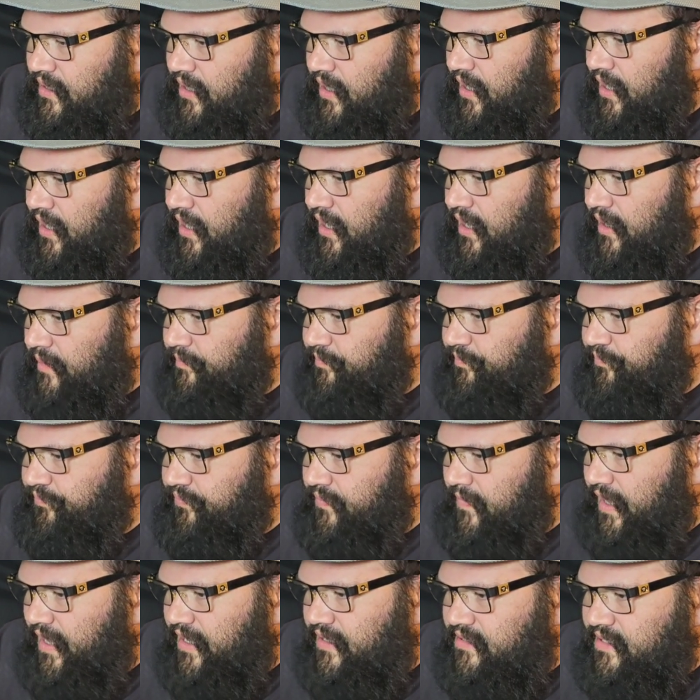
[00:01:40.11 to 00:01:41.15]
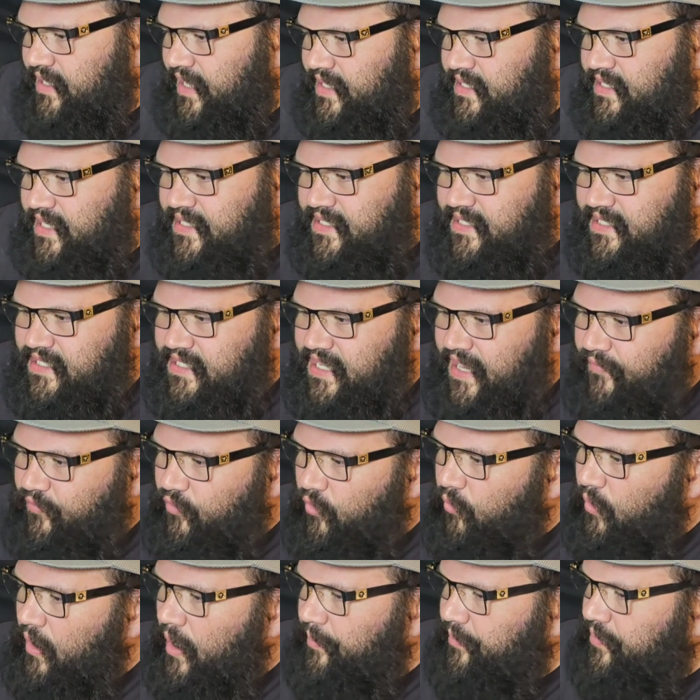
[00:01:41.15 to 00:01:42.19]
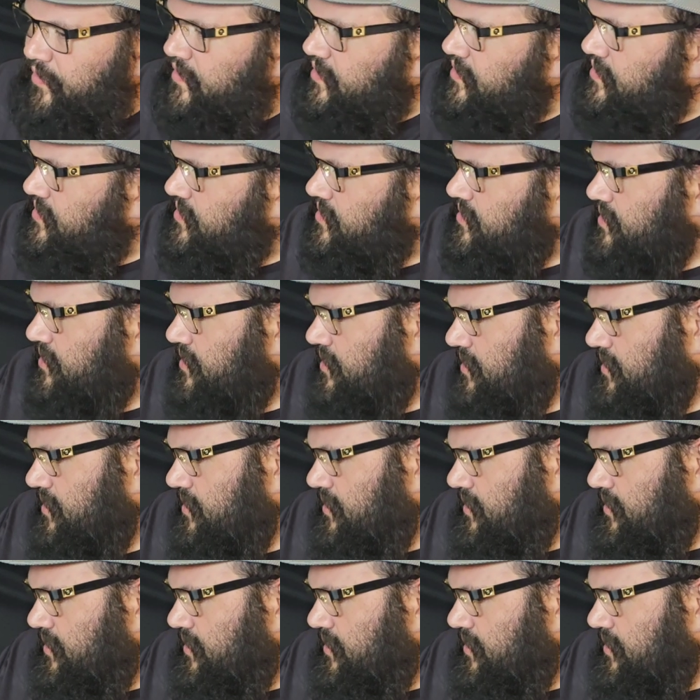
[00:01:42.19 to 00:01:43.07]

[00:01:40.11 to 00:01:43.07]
Looks like he's got several weapons.